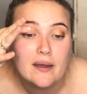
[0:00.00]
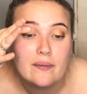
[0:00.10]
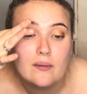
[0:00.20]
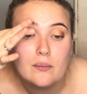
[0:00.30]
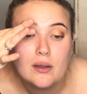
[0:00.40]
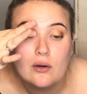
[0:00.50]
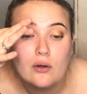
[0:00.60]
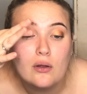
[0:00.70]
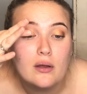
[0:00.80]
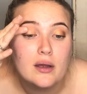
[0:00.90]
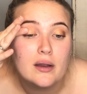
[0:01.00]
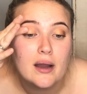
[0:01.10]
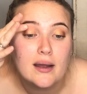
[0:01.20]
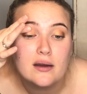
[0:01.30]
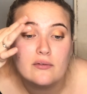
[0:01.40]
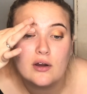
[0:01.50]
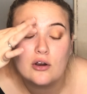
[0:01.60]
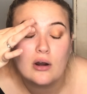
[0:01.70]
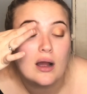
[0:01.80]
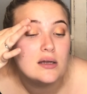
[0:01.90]
in the middle and kind of
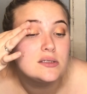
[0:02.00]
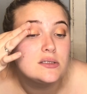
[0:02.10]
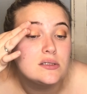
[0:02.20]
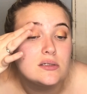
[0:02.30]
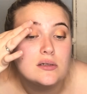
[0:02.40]
across